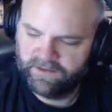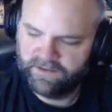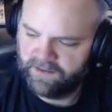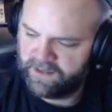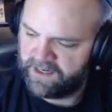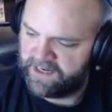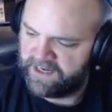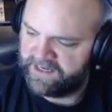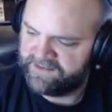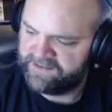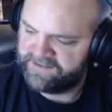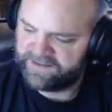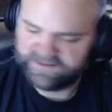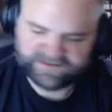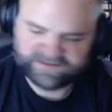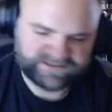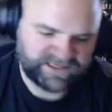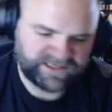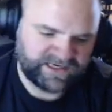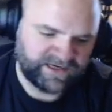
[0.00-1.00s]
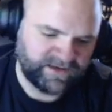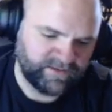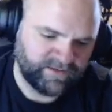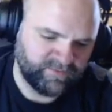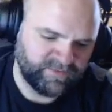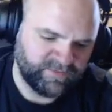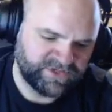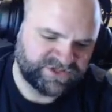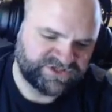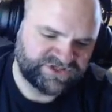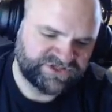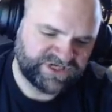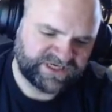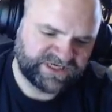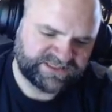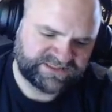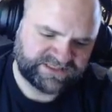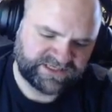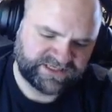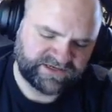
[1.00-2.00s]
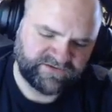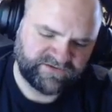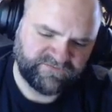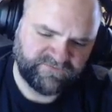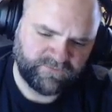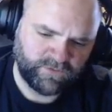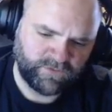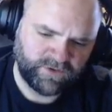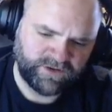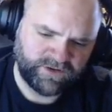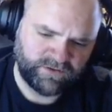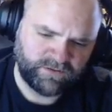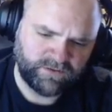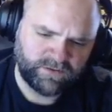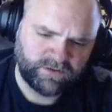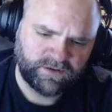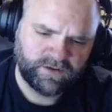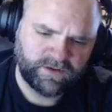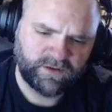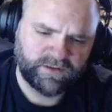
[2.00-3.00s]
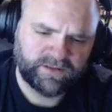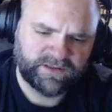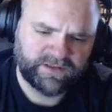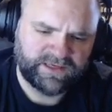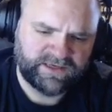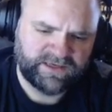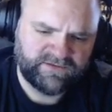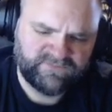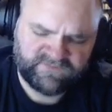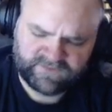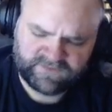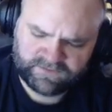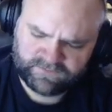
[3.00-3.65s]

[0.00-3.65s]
All right, there's a Majestic foil Cleave.